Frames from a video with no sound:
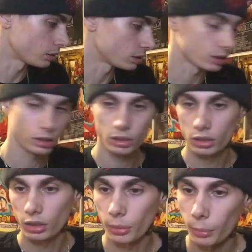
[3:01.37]
was just
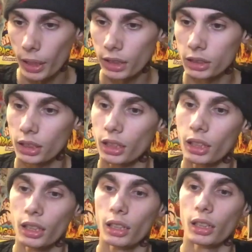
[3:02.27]
the best.
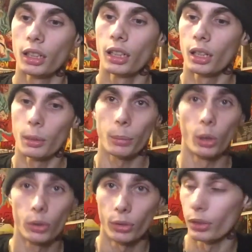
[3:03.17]

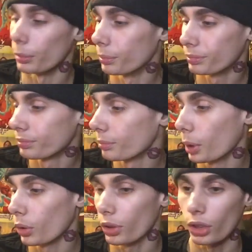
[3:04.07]
Both of them.
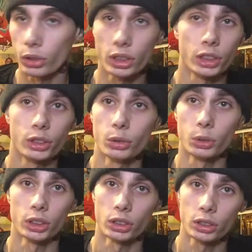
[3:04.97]
Both of those issues
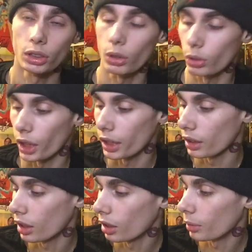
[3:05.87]
were just so great.
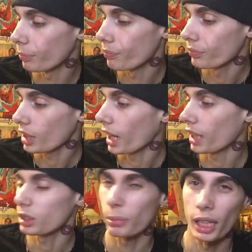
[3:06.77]

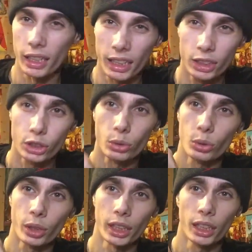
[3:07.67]
X-Men issue
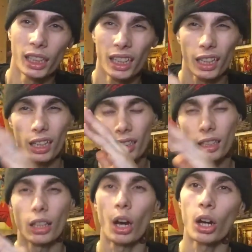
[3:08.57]
3
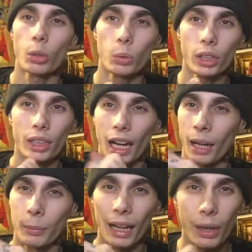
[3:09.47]
artwork,
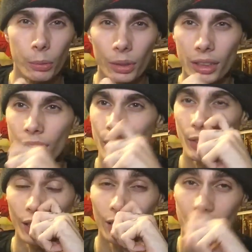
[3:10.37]
I'm not really
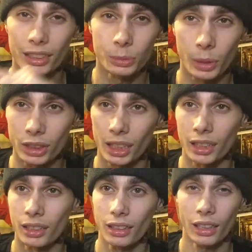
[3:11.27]
feeling as much on